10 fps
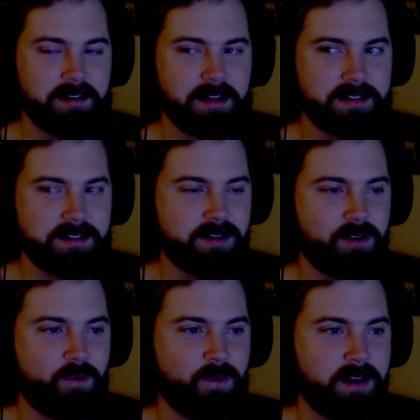That's so
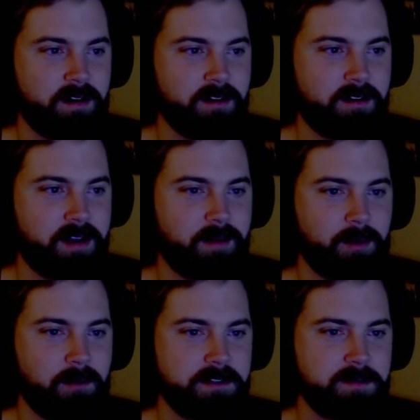weird,
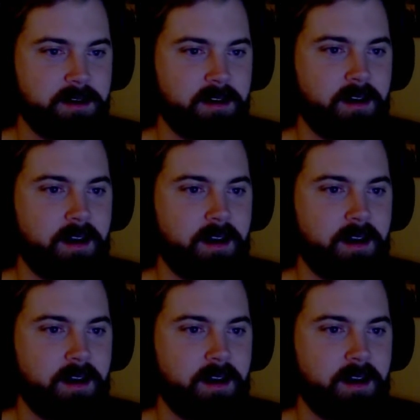Kimber whispered.